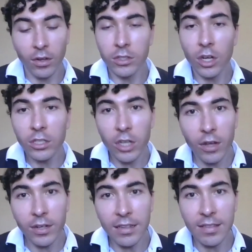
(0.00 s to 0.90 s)
not
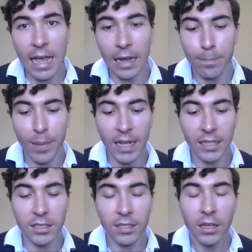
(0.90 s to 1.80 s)
only that, but
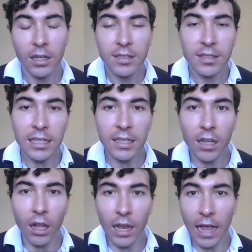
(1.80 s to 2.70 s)

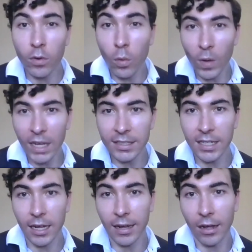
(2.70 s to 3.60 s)
Senegal and
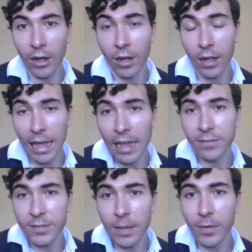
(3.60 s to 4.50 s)
Rwanda have
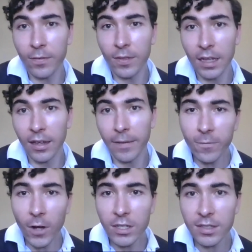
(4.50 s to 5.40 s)
some of the
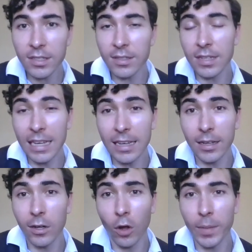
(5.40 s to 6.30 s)
fastest
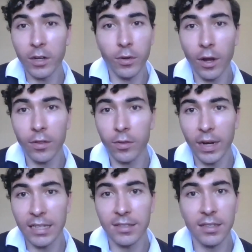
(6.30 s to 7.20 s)
economic growth
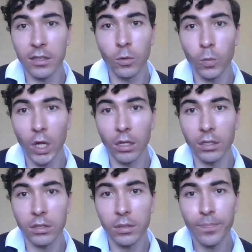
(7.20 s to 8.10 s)
rates in the
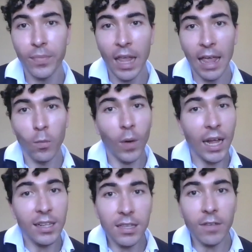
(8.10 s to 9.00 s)
world,
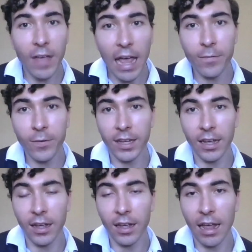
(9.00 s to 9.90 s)
while South
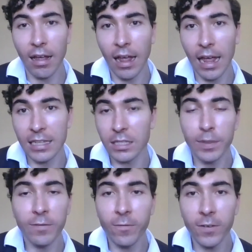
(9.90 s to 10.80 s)
Africa has
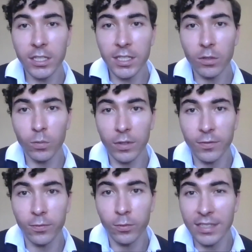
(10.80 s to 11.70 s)
been flirting with
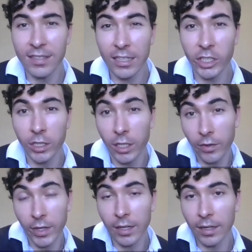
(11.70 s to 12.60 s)

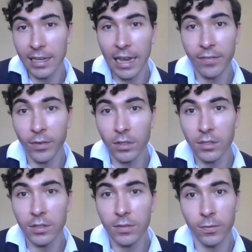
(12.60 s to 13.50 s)
recessionary
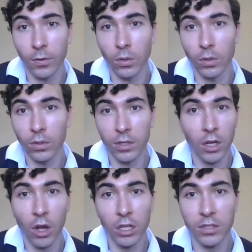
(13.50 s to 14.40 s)
levels for the
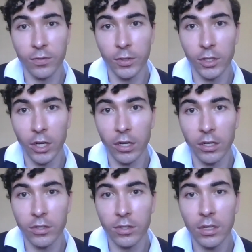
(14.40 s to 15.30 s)
last few
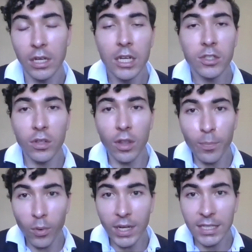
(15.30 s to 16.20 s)
years. So the
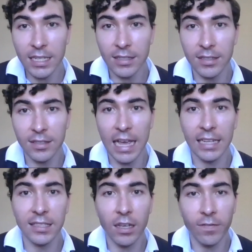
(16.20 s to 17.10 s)
point is
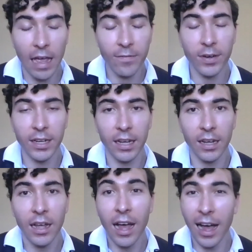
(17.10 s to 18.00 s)
that South
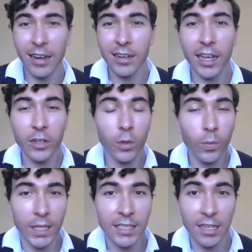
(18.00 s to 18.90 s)
Africa, unlike
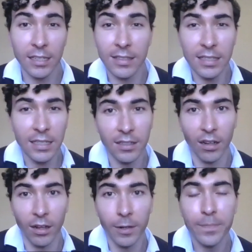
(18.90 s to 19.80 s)
Rwanda and
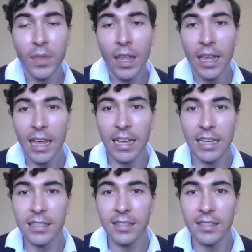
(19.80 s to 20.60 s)
Senegal, is